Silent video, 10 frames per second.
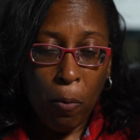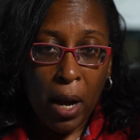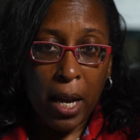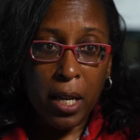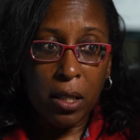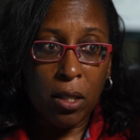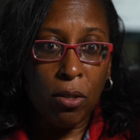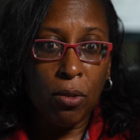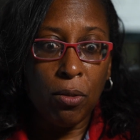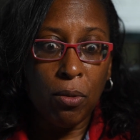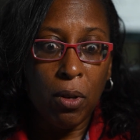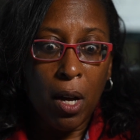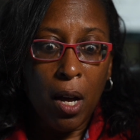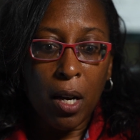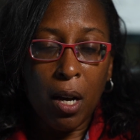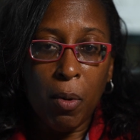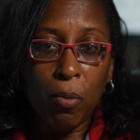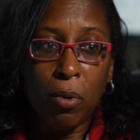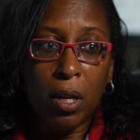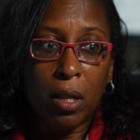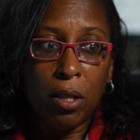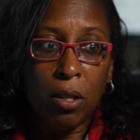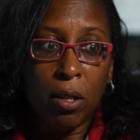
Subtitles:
ways to come up with